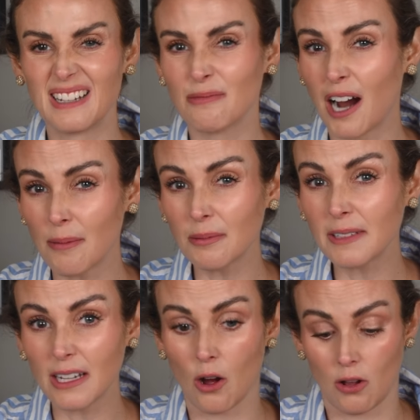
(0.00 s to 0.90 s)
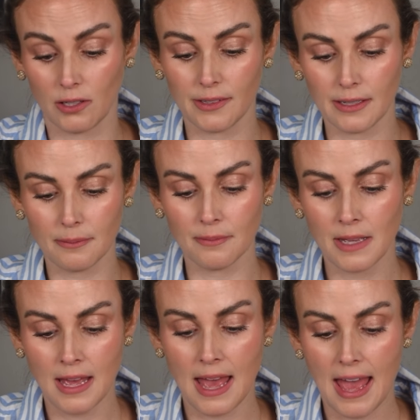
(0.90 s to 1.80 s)
probably all of them.
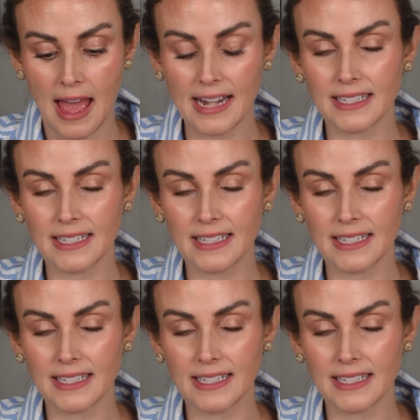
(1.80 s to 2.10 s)
And